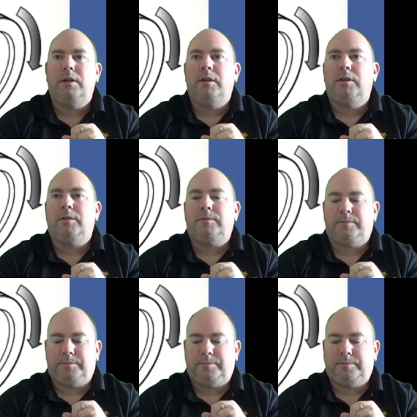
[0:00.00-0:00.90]

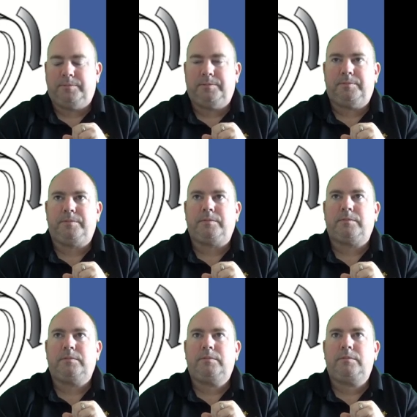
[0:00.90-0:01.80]

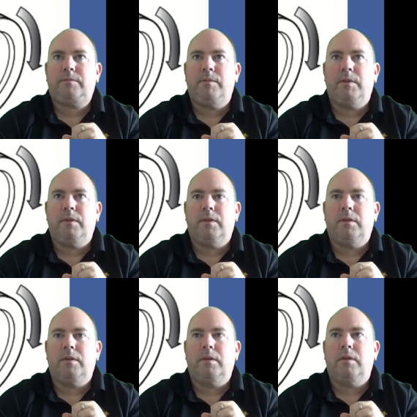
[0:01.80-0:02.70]

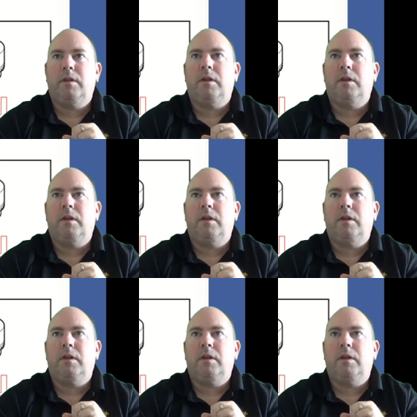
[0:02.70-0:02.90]
Nobody speaks.